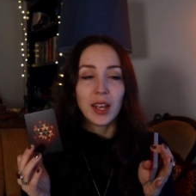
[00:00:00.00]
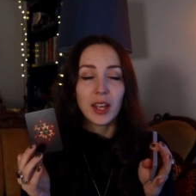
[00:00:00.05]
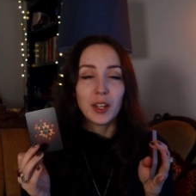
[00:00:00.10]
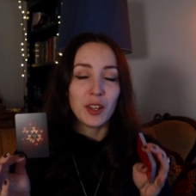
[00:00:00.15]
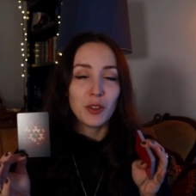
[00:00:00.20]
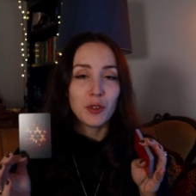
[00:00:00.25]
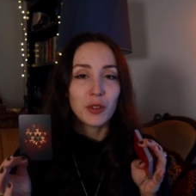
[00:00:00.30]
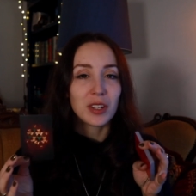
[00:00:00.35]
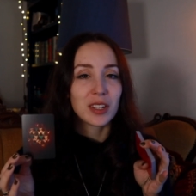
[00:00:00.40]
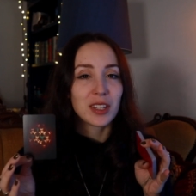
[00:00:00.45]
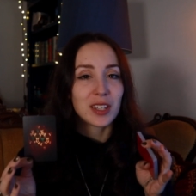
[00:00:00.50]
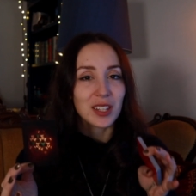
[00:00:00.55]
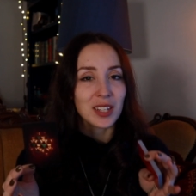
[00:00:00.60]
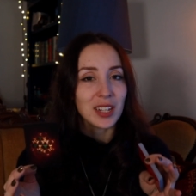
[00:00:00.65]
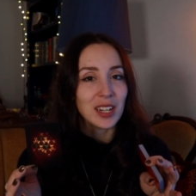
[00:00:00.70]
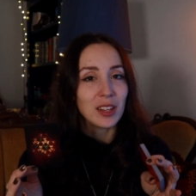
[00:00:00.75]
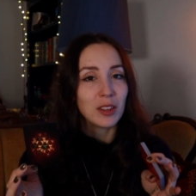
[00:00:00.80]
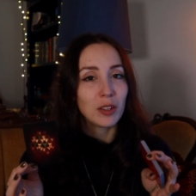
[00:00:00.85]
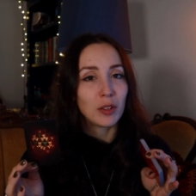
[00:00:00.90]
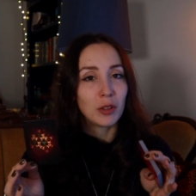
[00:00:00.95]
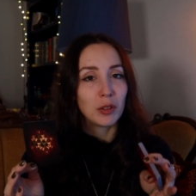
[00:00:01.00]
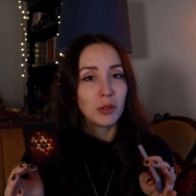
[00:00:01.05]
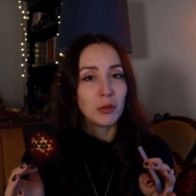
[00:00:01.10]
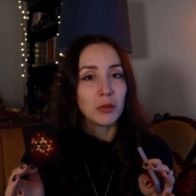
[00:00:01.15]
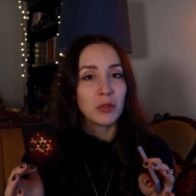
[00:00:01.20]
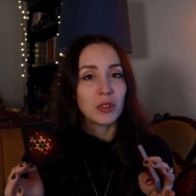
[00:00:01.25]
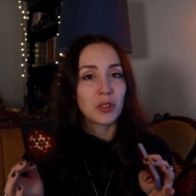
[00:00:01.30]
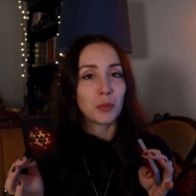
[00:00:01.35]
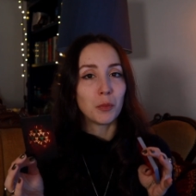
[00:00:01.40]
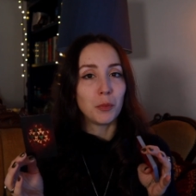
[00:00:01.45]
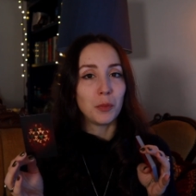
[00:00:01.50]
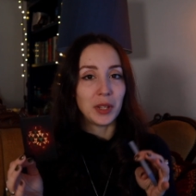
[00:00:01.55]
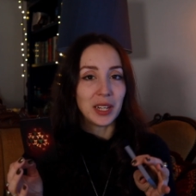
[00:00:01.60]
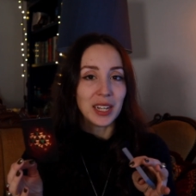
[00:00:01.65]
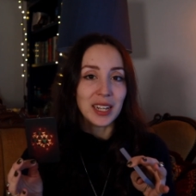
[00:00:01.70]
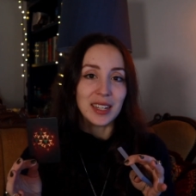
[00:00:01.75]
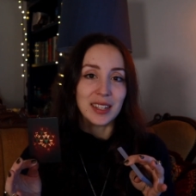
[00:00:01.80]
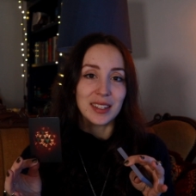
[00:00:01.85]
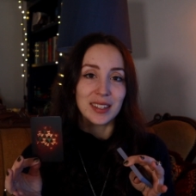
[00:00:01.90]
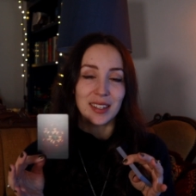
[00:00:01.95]
and you could see the loose
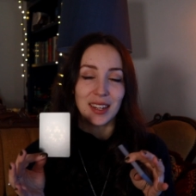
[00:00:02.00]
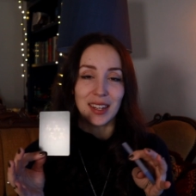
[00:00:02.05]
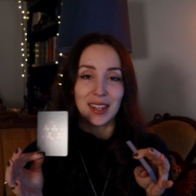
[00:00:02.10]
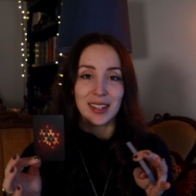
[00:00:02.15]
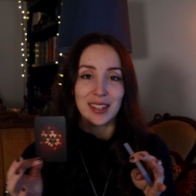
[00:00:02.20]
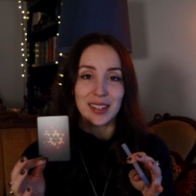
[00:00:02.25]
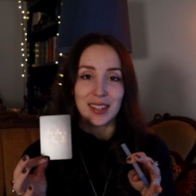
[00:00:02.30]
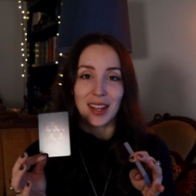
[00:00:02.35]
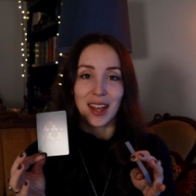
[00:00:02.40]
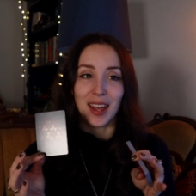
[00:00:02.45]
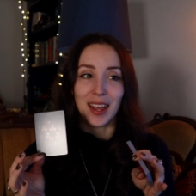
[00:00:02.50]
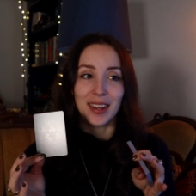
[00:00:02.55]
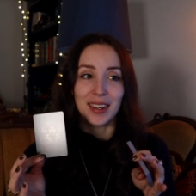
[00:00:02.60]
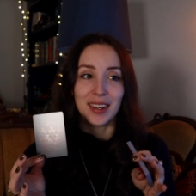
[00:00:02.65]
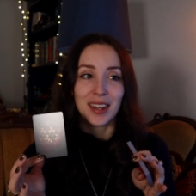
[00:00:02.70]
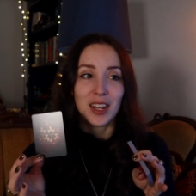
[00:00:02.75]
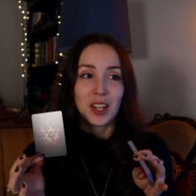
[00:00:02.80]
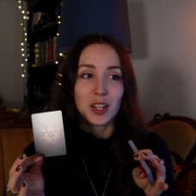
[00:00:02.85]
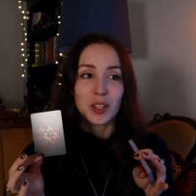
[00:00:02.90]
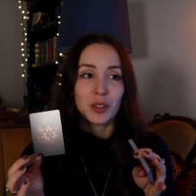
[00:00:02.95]
beads inside.